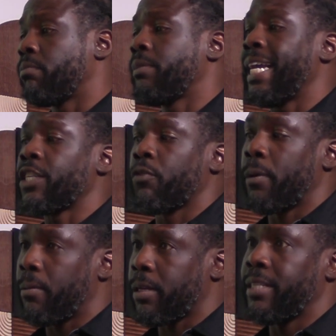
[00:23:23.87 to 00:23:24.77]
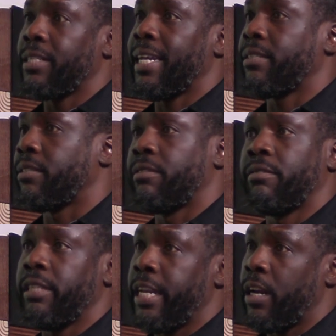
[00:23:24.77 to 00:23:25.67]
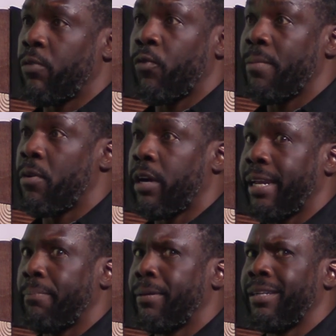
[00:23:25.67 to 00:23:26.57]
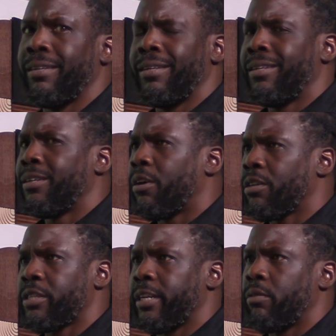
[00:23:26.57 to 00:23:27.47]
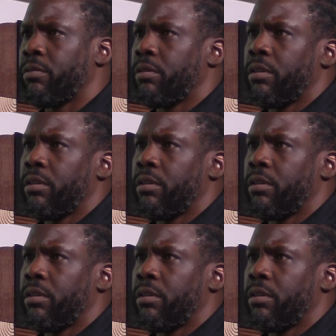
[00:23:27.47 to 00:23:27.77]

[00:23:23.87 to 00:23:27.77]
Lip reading: yes, Republicans, yes, free market, but also,